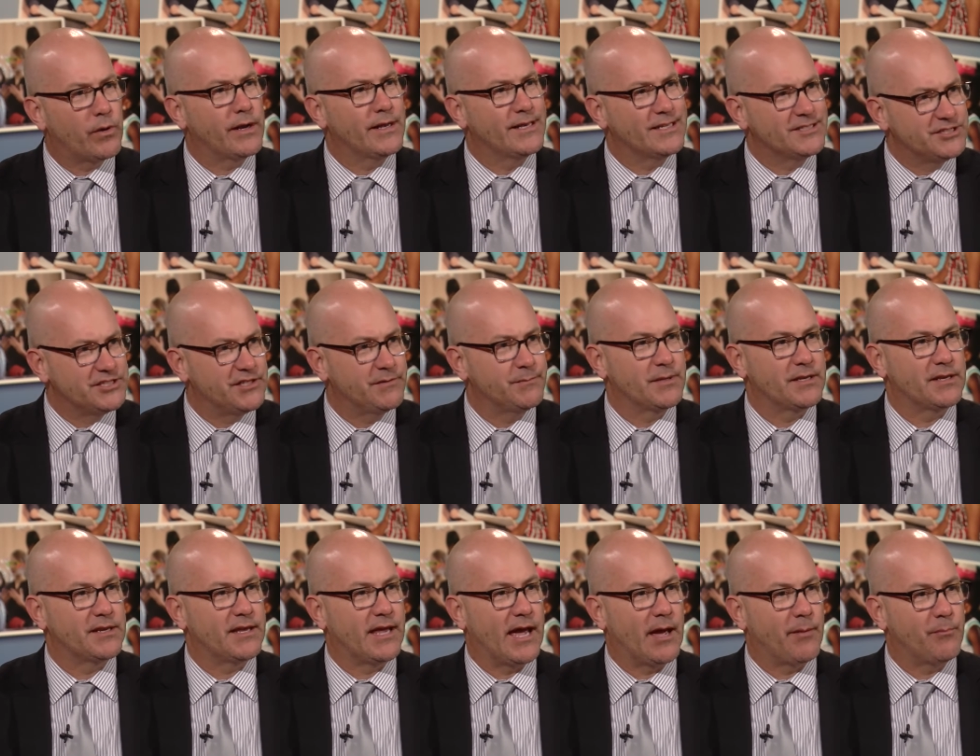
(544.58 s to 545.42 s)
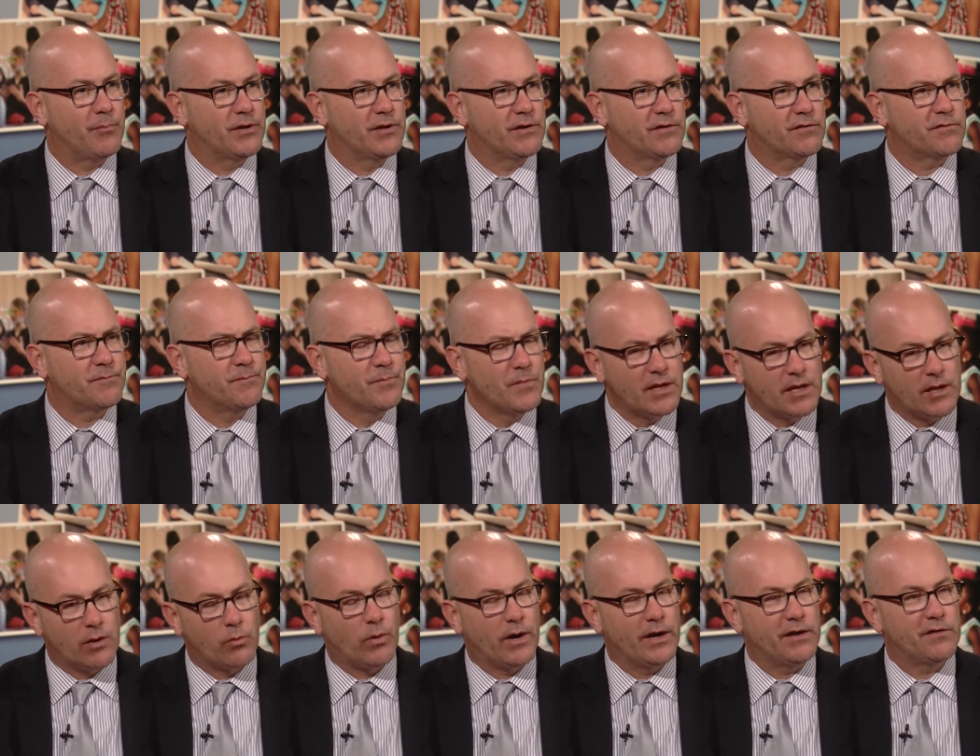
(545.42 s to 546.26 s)
what an achievement gap is
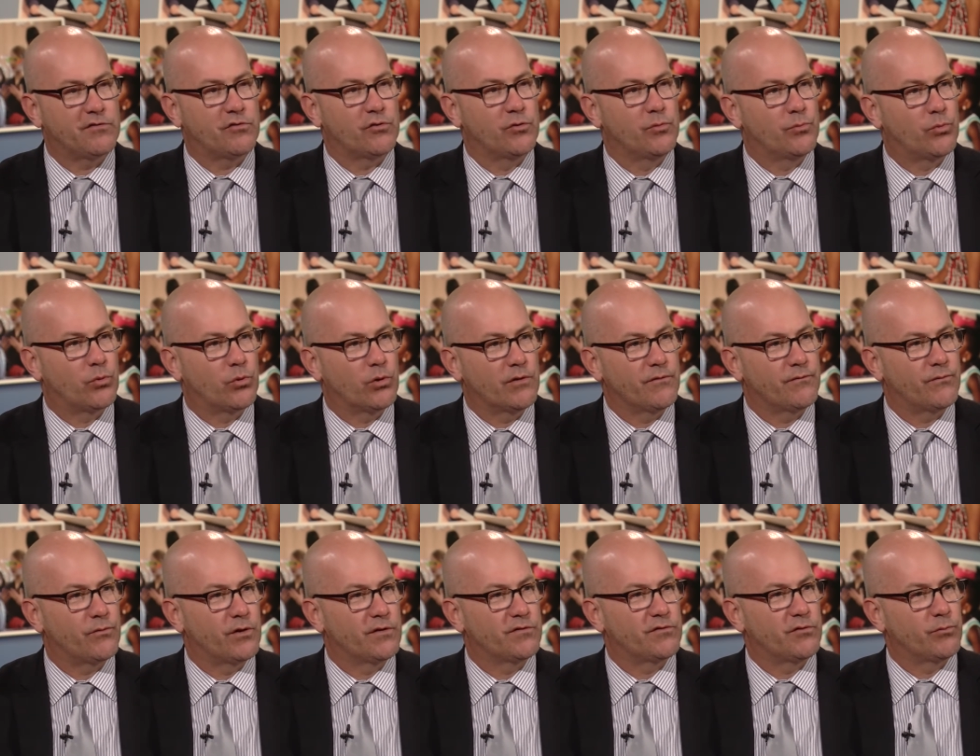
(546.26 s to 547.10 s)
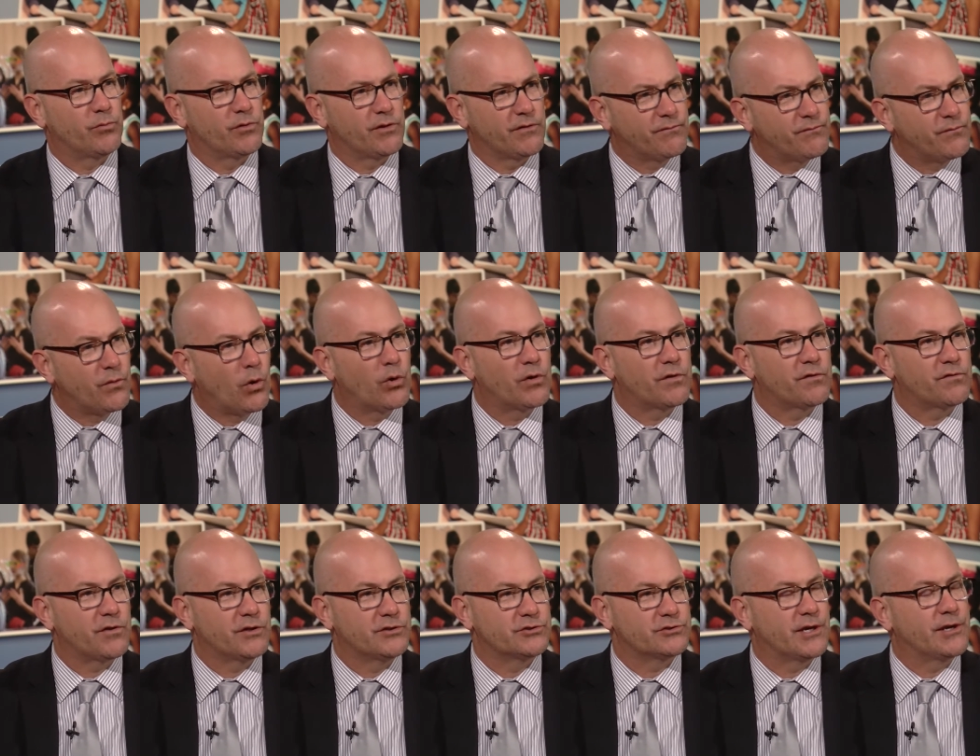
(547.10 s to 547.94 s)
and why it's so important for us to really focus
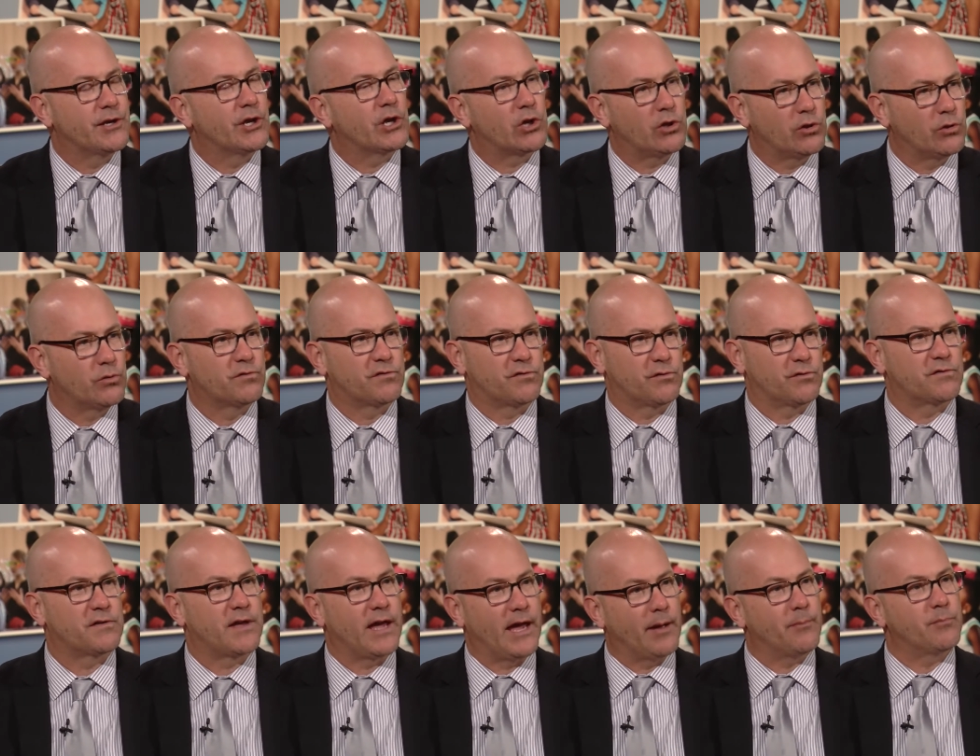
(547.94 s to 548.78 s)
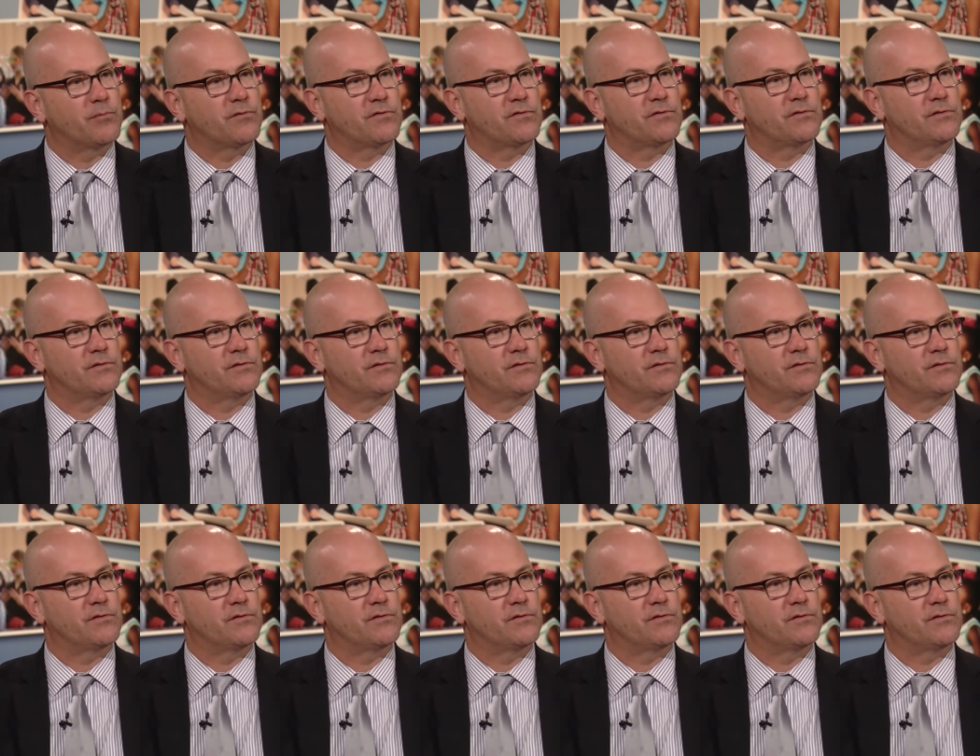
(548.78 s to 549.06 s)
on mm -hmm. trying to mm-hmm. close those gaps?